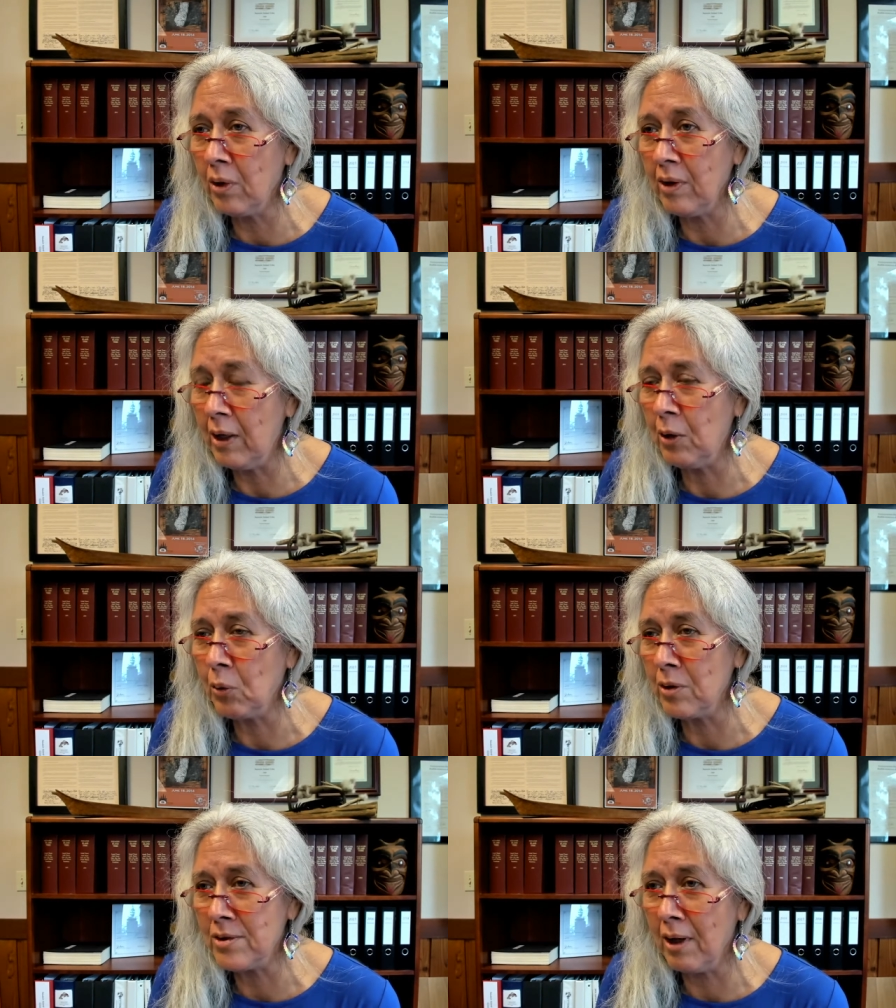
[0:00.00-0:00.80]

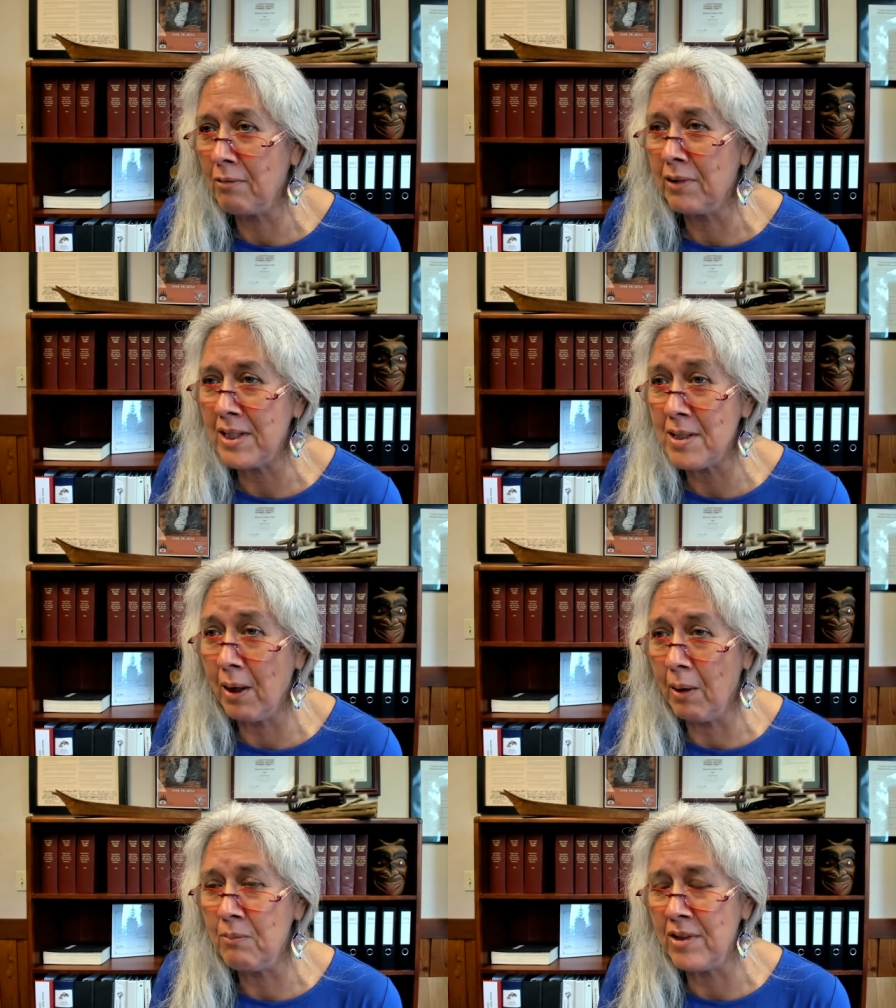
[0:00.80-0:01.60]
Because
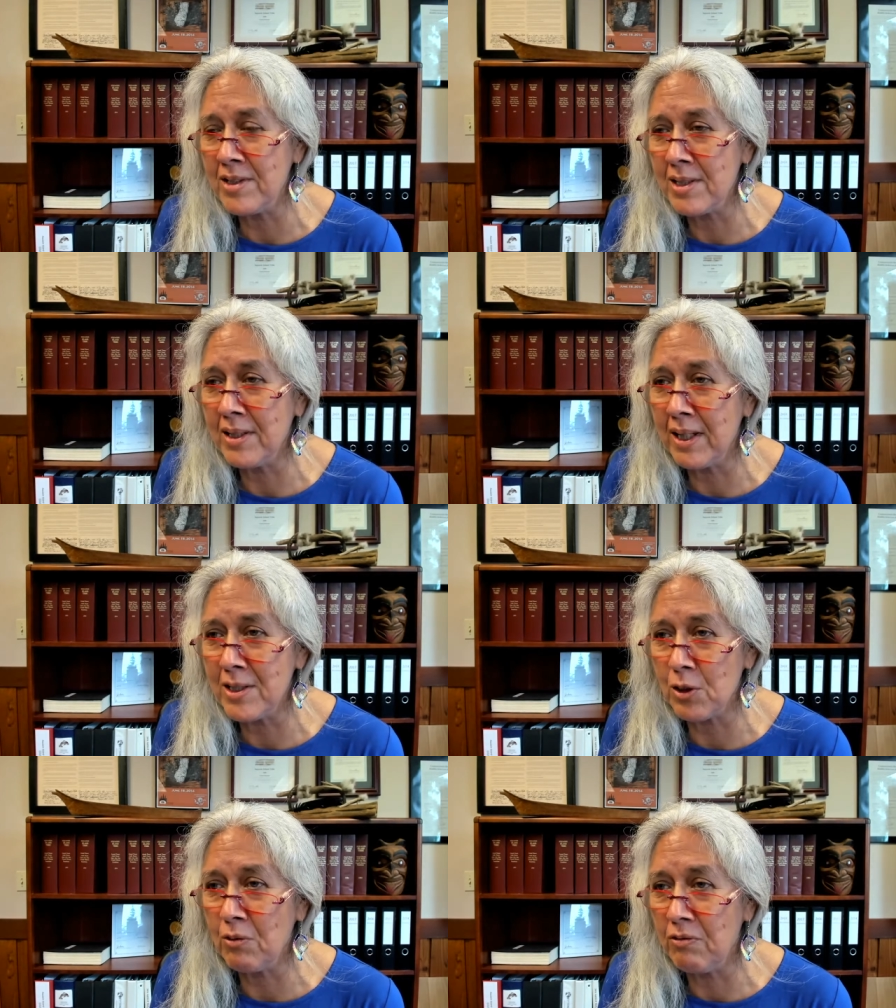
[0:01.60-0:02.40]
obviously that's
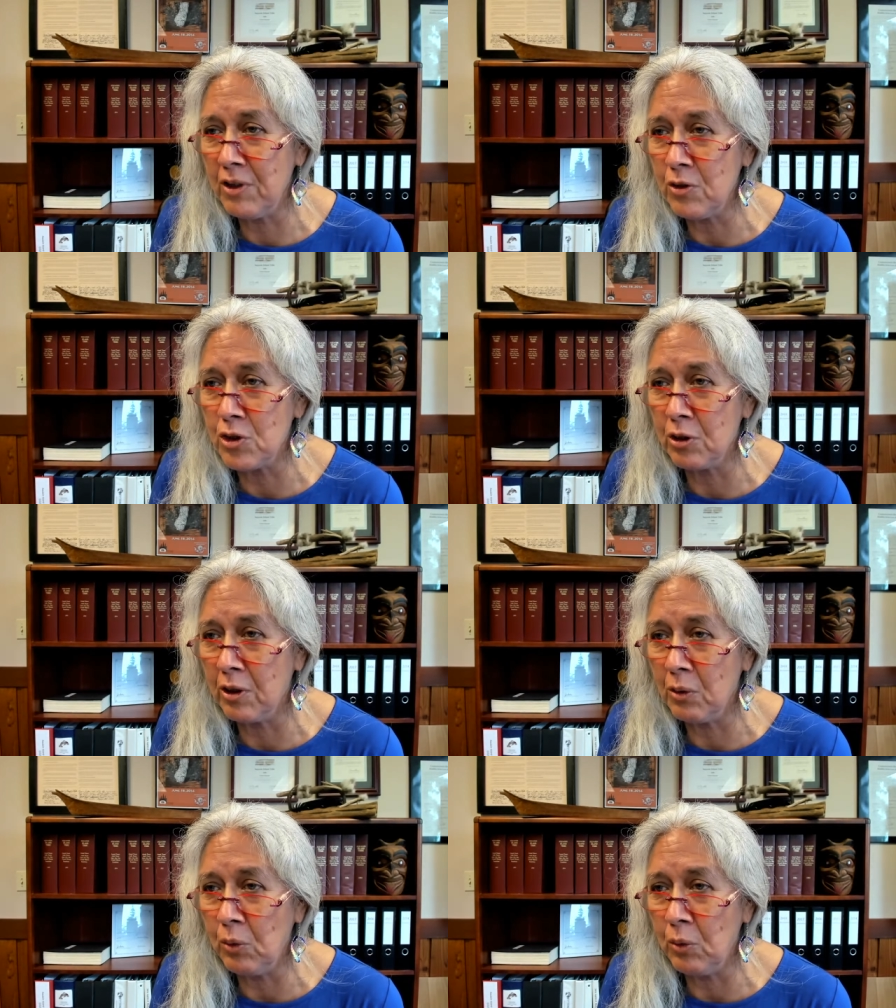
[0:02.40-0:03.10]
our future, and